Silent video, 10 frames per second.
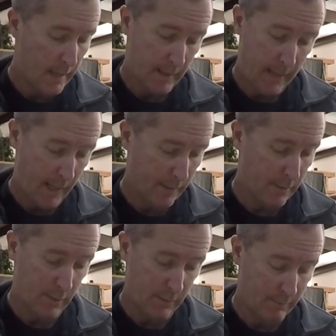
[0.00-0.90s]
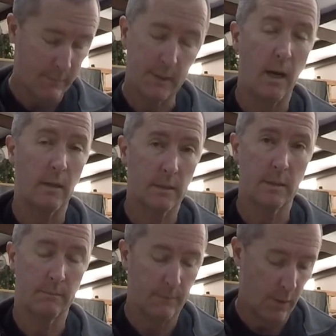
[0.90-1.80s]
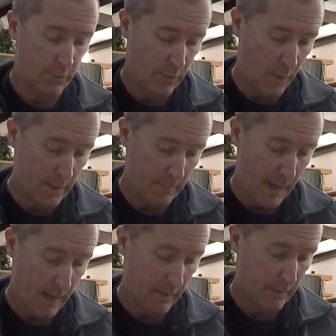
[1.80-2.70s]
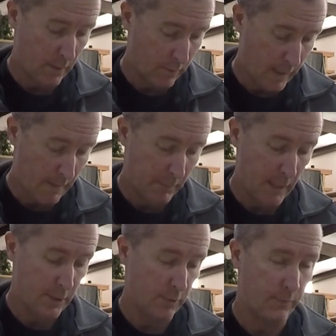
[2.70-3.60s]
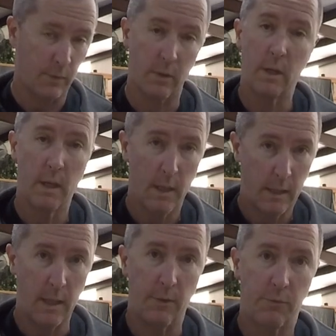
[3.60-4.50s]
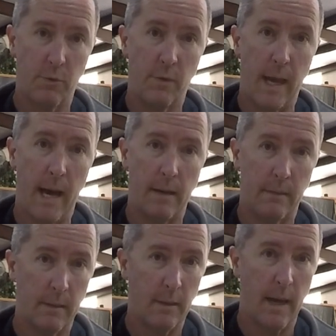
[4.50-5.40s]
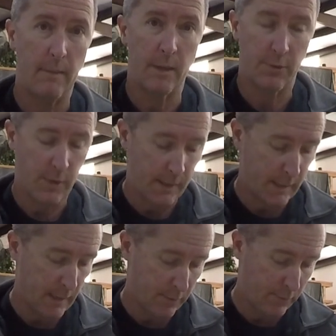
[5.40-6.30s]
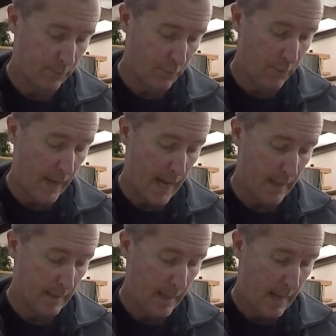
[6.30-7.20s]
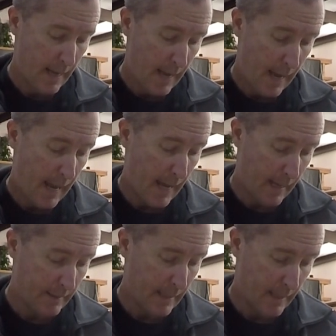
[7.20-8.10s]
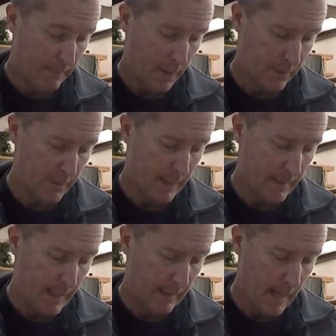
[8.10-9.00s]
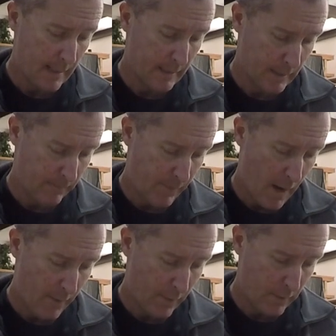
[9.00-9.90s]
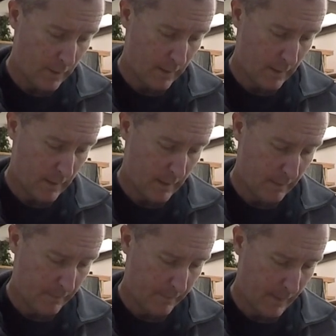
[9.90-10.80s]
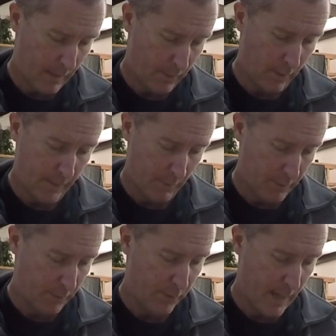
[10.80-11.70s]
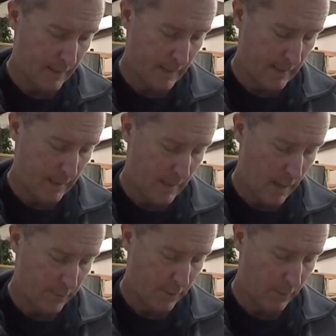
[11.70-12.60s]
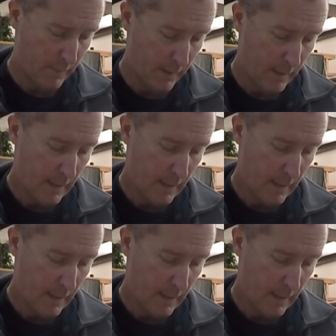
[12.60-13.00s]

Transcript: Cancer sucks. No two ways about it. So God bless you for getting through that, having the strength to get through that. And also says that he lost his father. I don't know if that was in 2018 also, but